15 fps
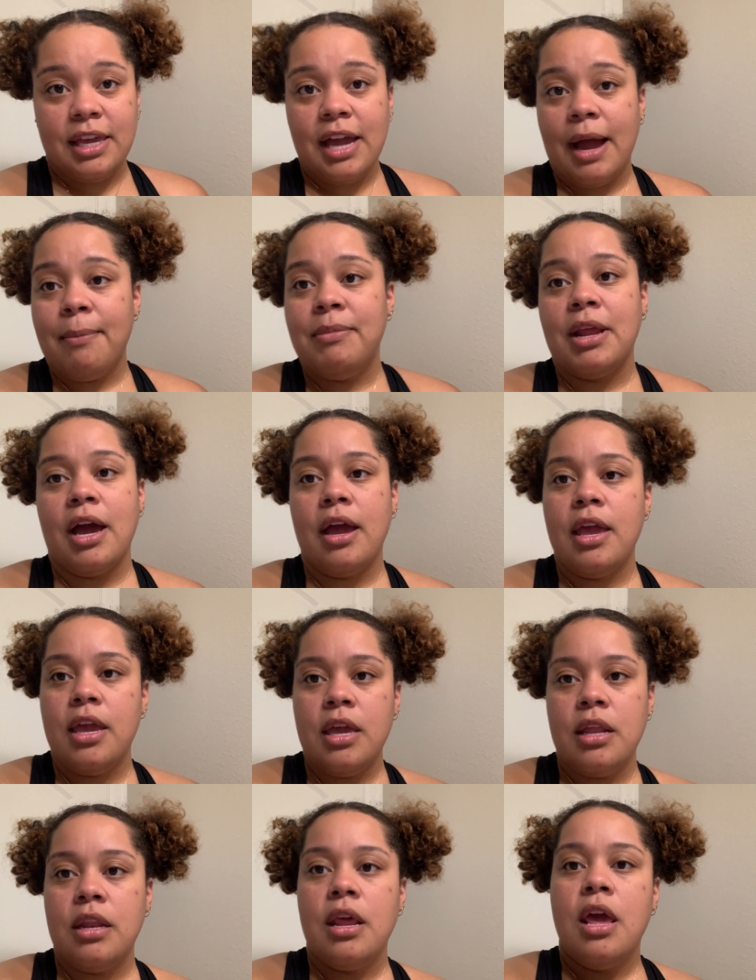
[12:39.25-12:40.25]
I'm not
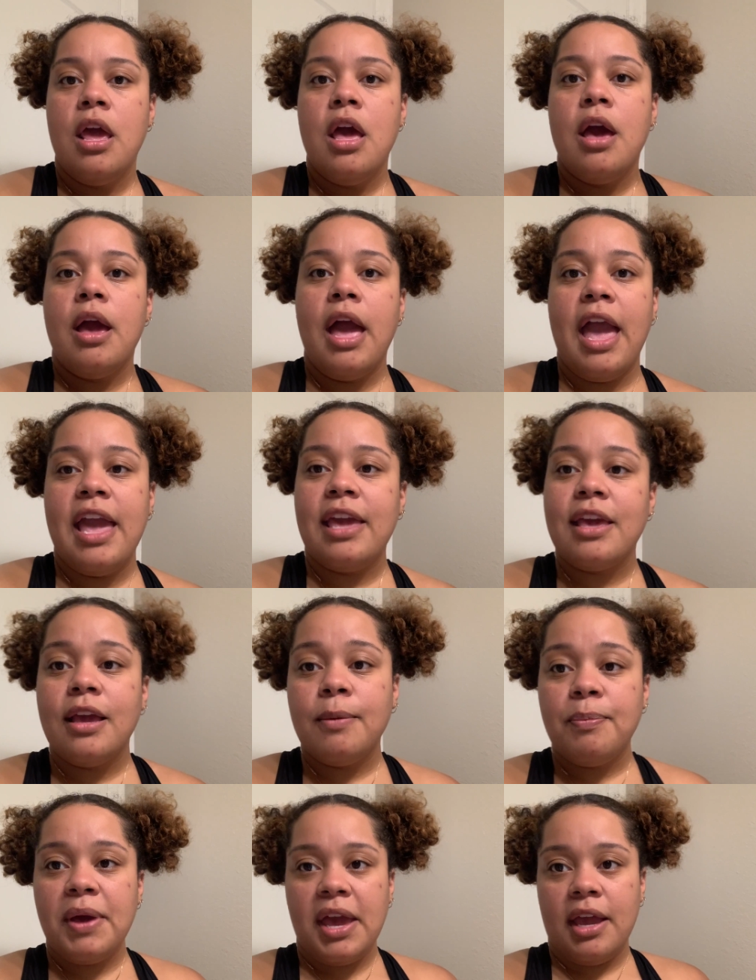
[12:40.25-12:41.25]
in
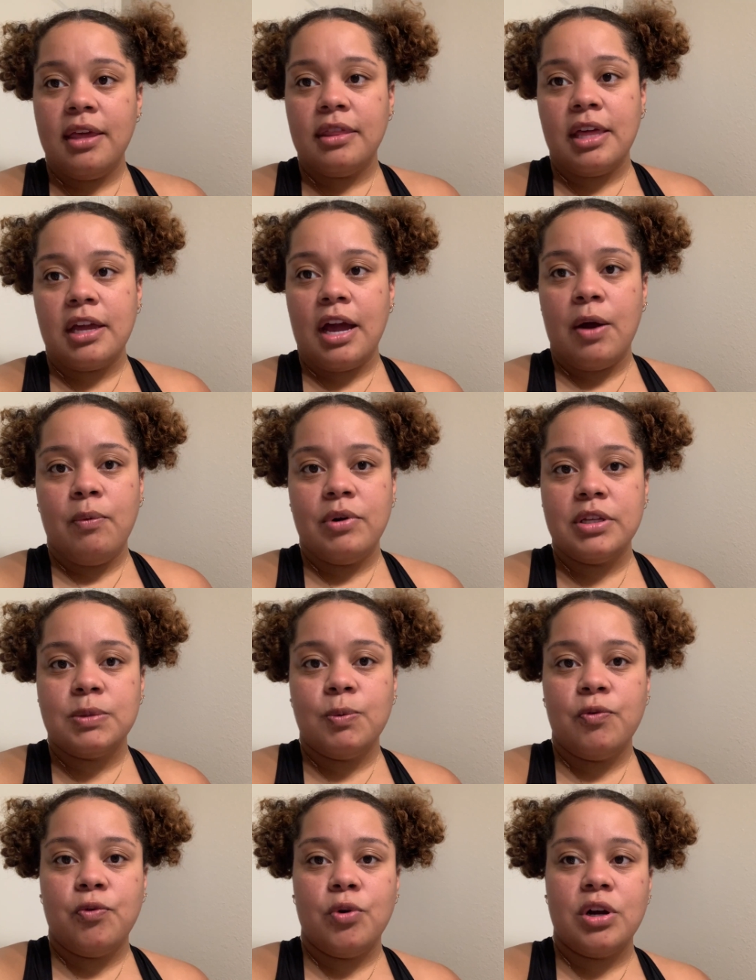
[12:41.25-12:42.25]
aching pain like I was
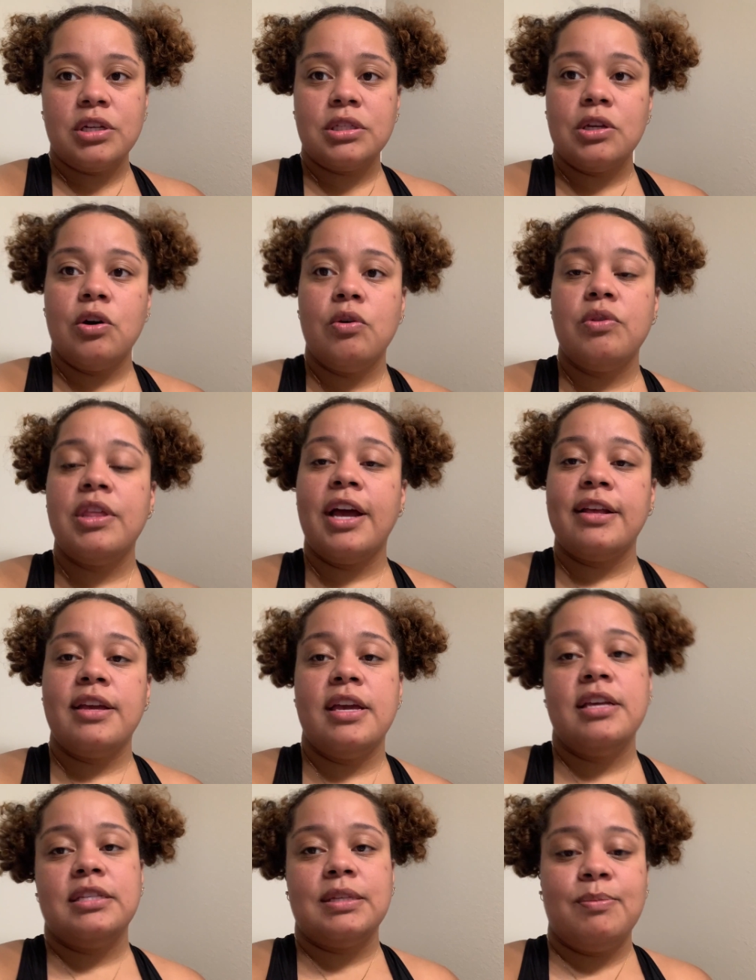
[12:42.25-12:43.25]
before. So that
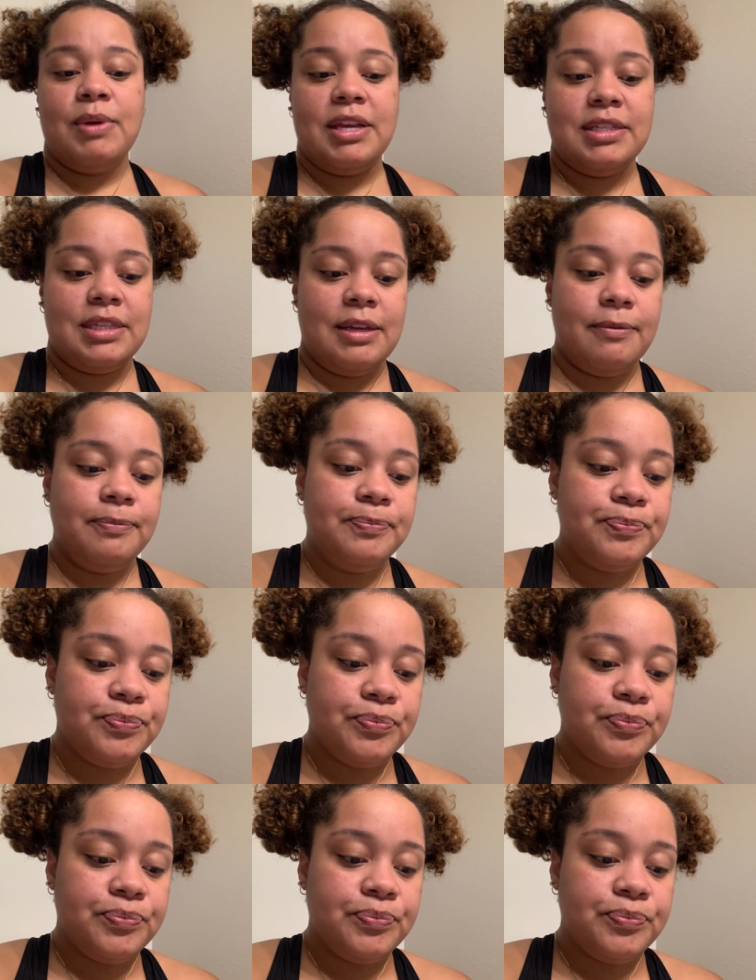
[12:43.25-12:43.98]
is amazing.